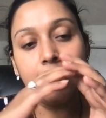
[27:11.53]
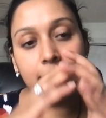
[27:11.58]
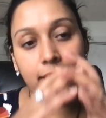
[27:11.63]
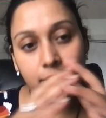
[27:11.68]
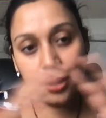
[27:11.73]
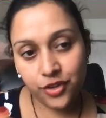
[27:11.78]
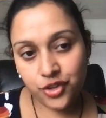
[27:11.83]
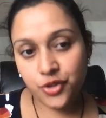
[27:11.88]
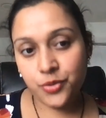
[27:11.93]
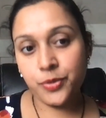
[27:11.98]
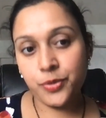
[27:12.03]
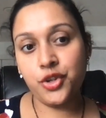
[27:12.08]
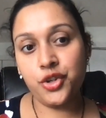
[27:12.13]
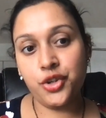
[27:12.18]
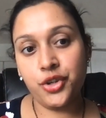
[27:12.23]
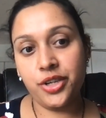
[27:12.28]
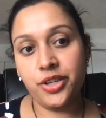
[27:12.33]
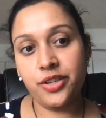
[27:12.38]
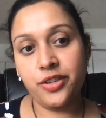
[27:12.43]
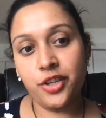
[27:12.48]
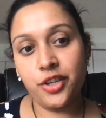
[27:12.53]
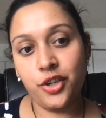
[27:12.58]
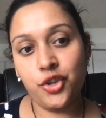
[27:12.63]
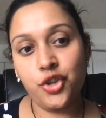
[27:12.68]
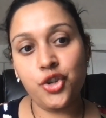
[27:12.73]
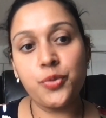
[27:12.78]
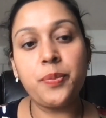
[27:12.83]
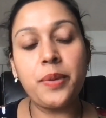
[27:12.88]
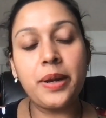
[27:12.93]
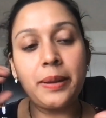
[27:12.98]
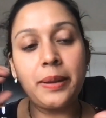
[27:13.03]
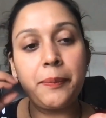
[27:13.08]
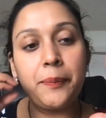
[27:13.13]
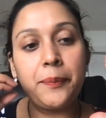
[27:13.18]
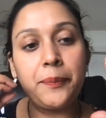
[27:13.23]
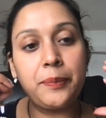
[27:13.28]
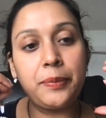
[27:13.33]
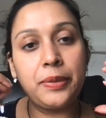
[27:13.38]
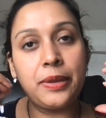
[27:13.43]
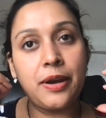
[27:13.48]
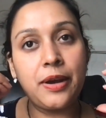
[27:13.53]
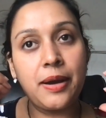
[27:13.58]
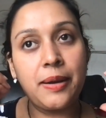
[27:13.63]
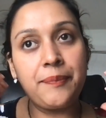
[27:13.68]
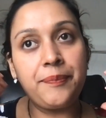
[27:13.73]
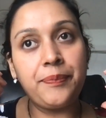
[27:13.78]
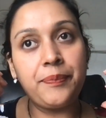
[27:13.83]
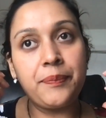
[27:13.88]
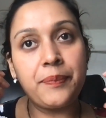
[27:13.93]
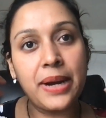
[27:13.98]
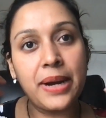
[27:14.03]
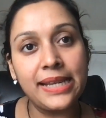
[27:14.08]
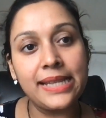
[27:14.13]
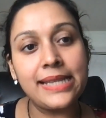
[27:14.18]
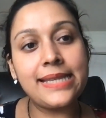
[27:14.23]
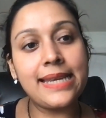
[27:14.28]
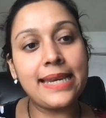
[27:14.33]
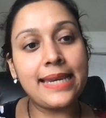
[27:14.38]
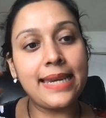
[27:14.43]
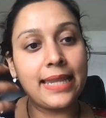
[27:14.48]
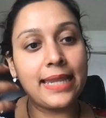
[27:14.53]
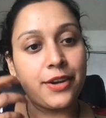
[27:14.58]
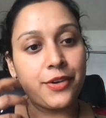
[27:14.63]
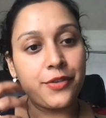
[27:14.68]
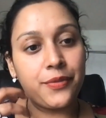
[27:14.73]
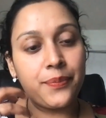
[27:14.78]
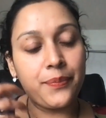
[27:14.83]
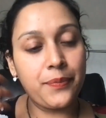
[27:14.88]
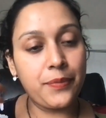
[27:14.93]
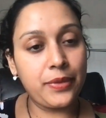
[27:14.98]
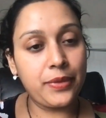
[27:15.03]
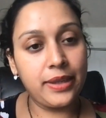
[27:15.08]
And the customer journey is huge, but the mindset and the